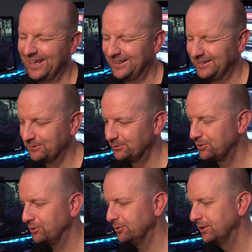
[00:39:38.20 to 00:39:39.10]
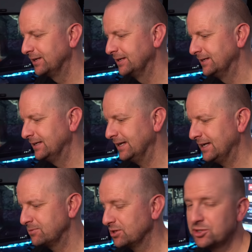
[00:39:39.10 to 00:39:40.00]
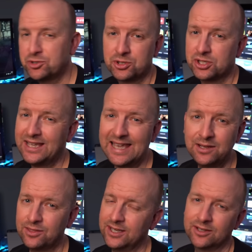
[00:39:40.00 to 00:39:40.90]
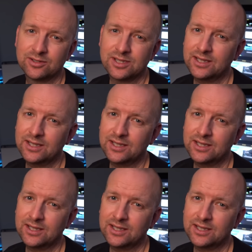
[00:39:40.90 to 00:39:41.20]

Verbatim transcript: to go through. Um, so it just shows you, it's like anything else.